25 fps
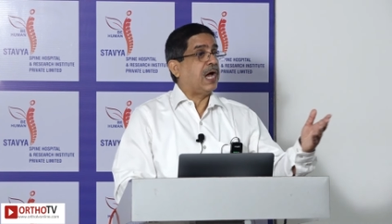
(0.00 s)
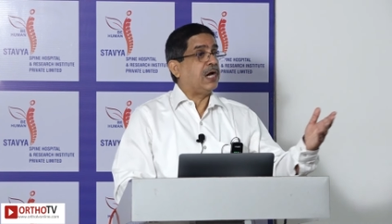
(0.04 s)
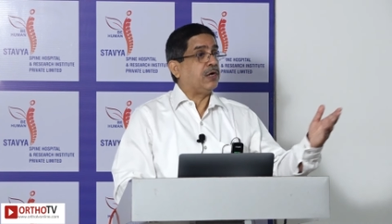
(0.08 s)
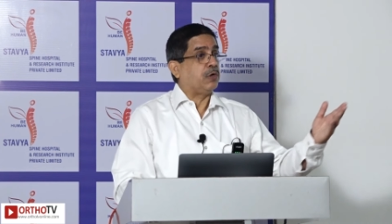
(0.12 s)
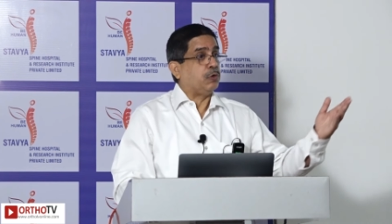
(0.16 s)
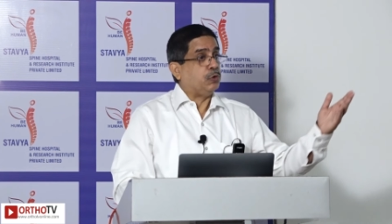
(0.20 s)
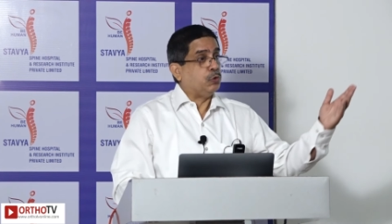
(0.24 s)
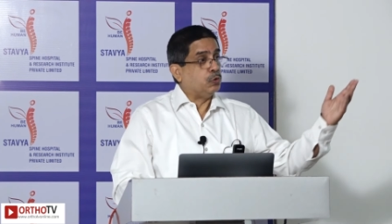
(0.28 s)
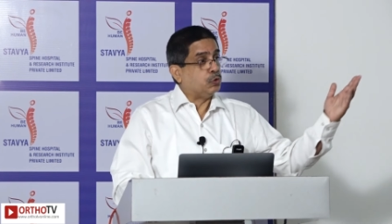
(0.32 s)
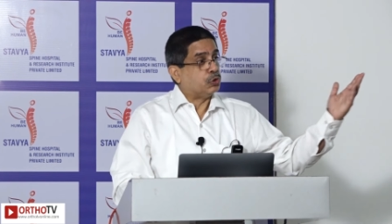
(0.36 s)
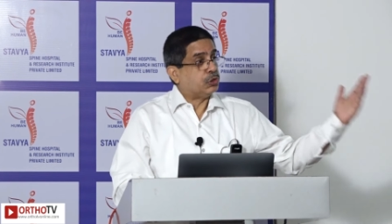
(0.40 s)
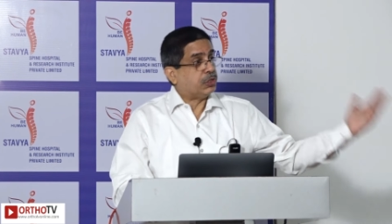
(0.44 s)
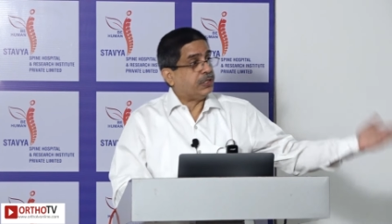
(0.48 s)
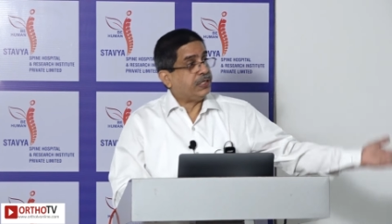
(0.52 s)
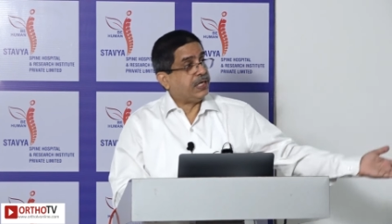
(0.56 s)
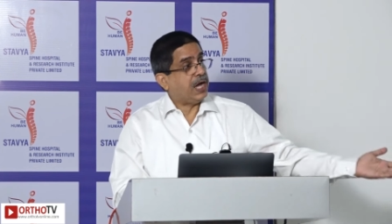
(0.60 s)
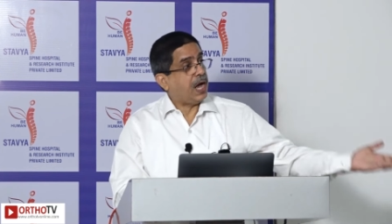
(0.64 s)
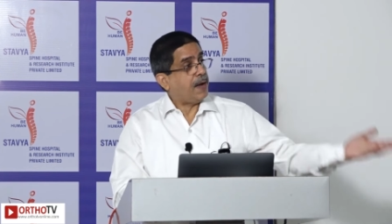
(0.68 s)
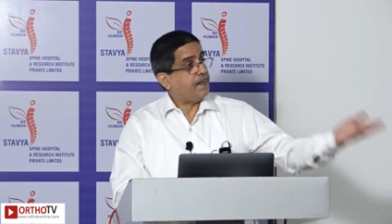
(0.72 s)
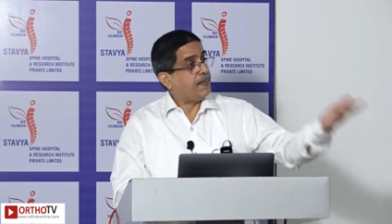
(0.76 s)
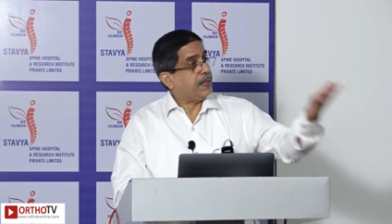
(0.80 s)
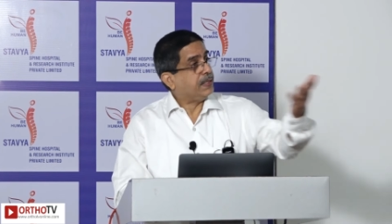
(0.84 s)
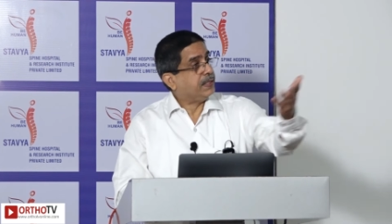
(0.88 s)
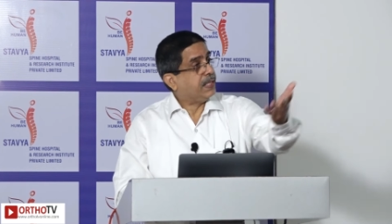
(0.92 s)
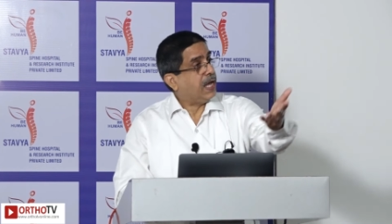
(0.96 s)
I had to use
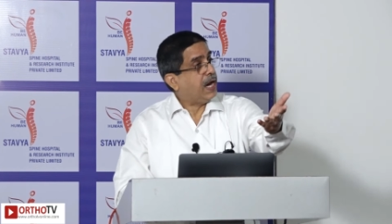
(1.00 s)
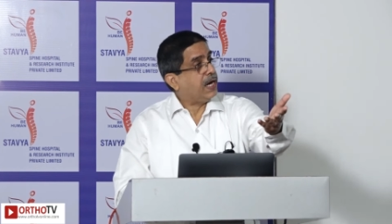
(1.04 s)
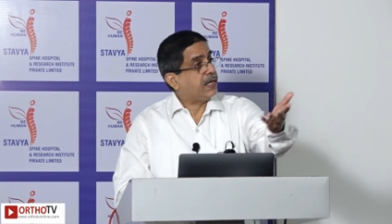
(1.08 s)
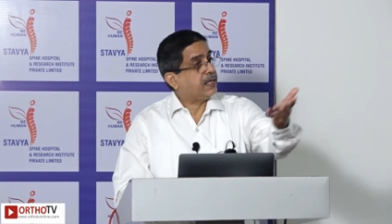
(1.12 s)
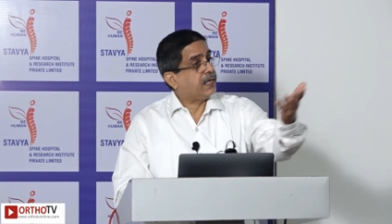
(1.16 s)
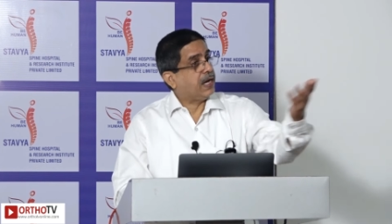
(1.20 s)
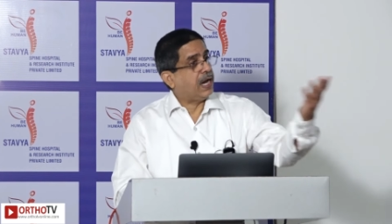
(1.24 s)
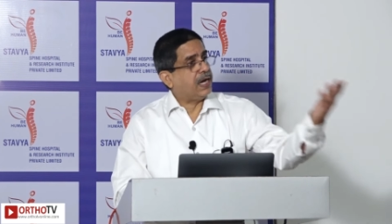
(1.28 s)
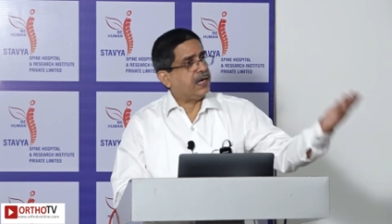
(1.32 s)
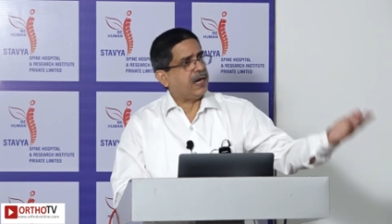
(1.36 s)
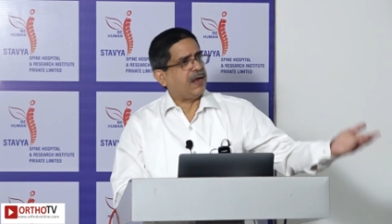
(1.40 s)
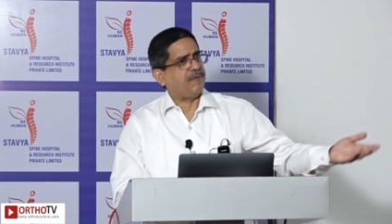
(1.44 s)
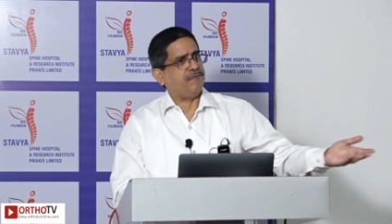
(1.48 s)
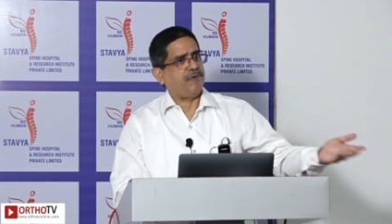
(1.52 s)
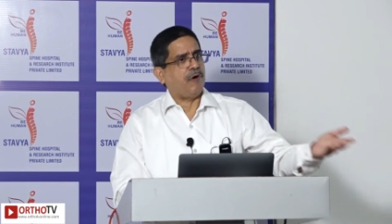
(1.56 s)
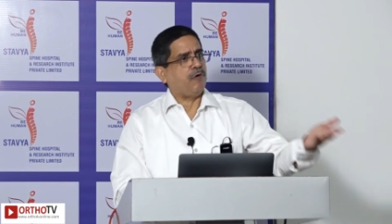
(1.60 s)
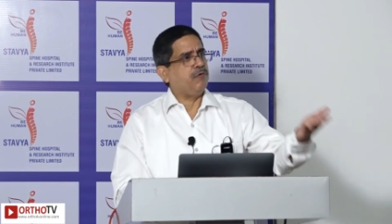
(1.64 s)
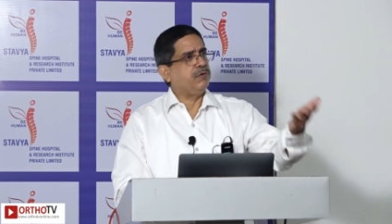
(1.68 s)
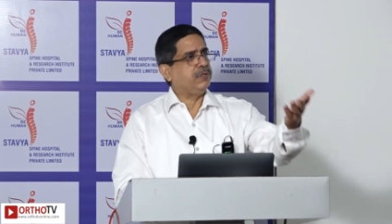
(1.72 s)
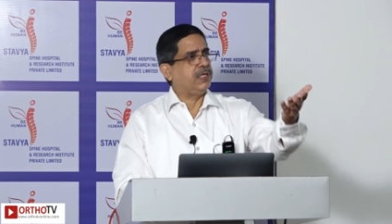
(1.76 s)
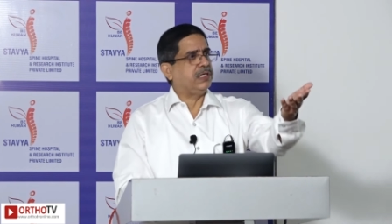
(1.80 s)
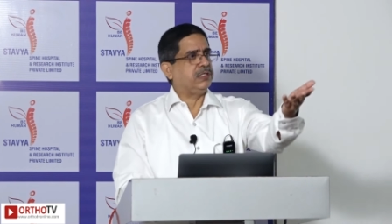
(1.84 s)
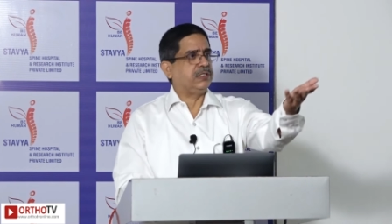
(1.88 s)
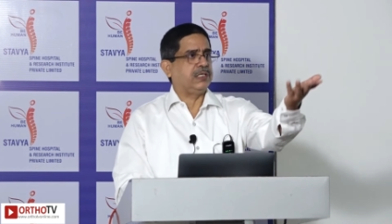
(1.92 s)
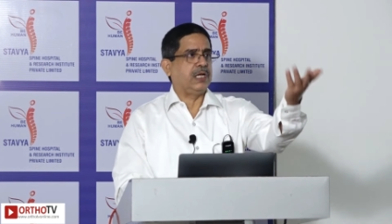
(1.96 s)
CM and that, and I
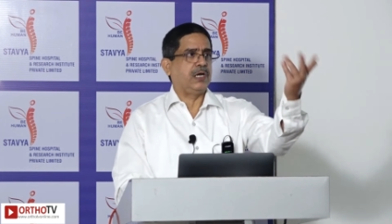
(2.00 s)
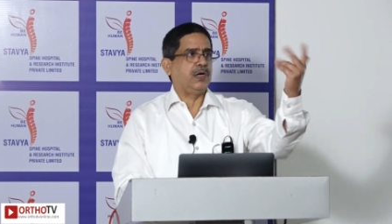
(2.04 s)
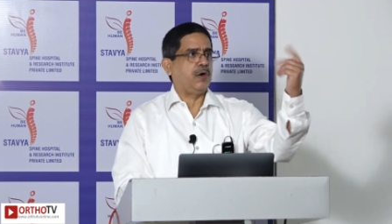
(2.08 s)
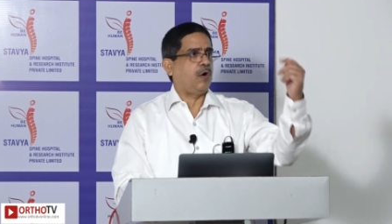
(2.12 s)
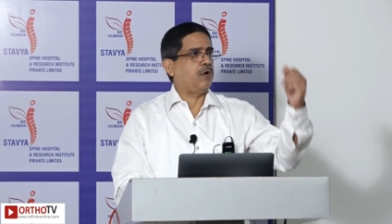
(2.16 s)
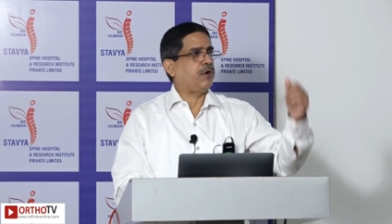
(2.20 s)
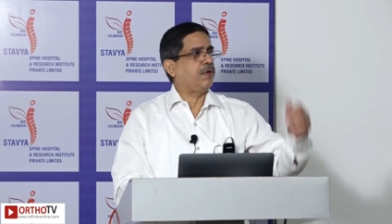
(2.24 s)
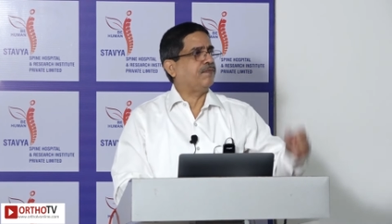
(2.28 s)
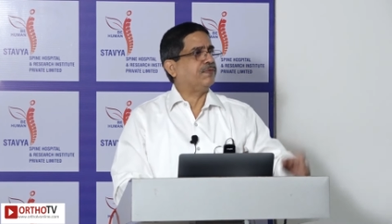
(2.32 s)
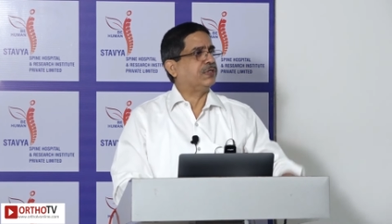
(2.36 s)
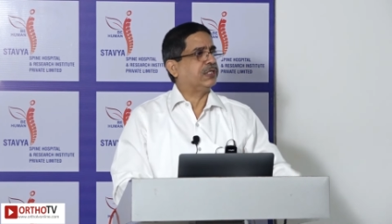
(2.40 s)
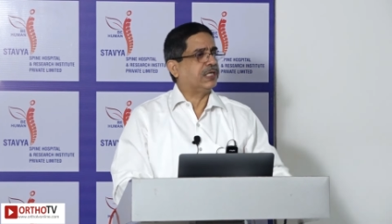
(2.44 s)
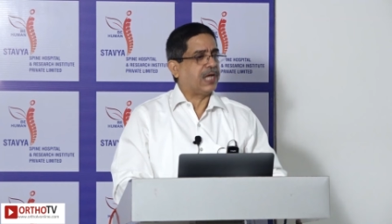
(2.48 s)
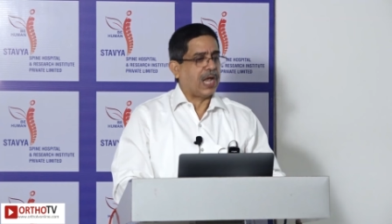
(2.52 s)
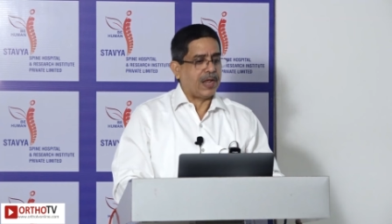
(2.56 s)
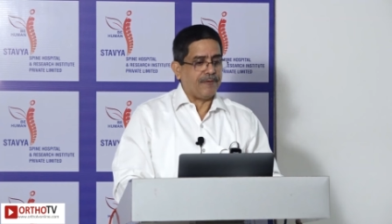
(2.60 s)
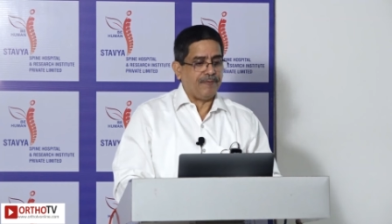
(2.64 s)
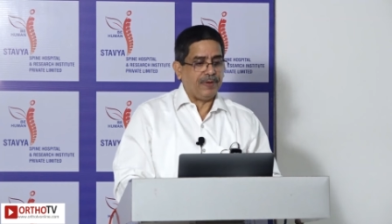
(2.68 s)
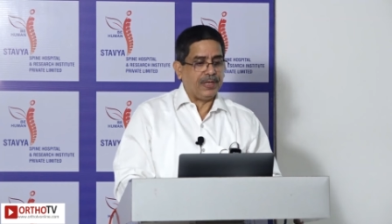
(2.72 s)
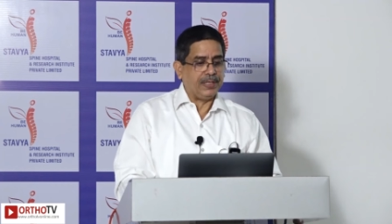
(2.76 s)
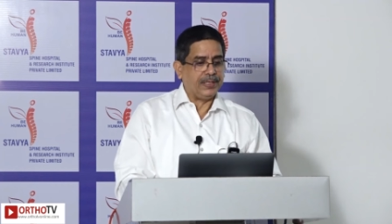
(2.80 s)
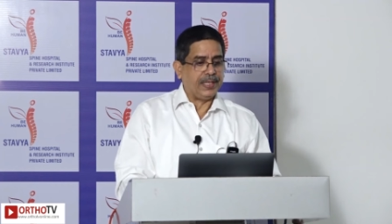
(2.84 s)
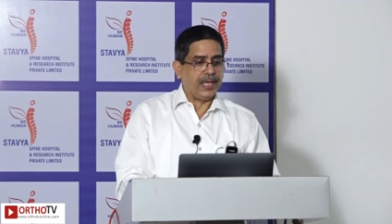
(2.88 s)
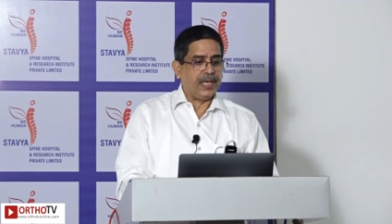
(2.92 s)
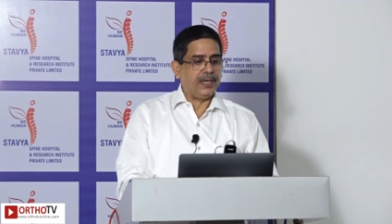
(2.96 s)
found there's a lot of
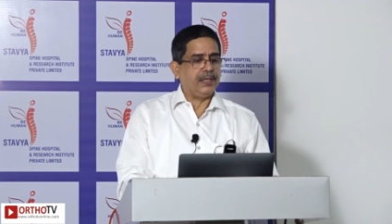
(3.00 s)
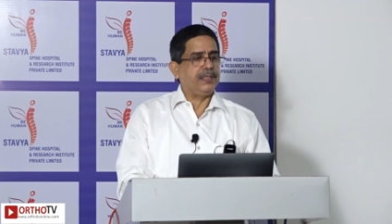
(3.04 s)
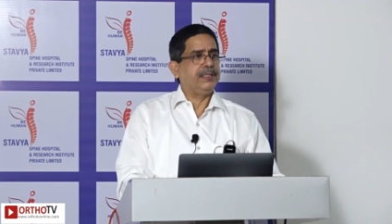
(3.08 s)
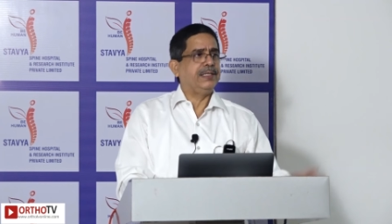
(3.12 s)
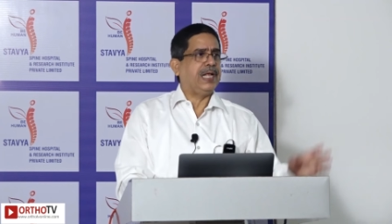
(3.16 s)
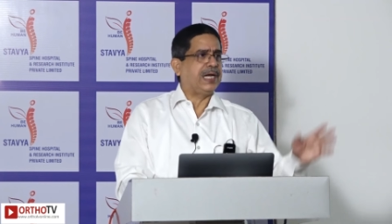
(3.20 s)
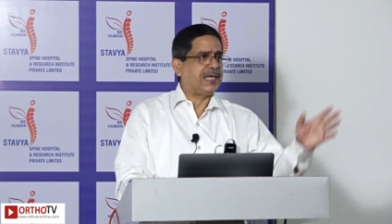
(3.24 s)
skiving there.